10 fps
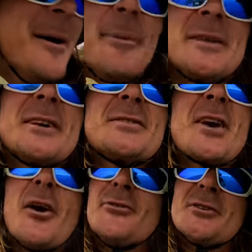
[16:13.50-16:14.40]
But it just
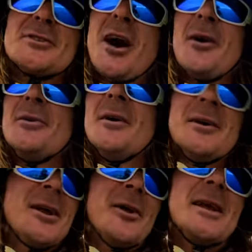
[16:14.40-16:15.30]
goes to show you
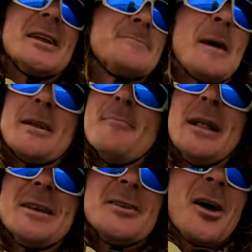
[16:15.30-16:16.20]
don't need to spend a
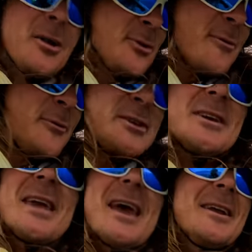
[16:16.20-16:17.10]
million dollars on
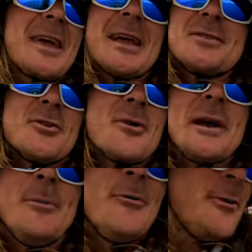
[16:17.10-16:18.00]
fishing gear to catch
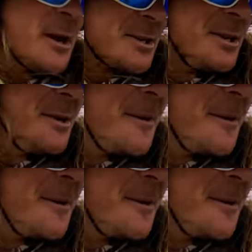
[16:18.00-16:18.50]
incredible fish.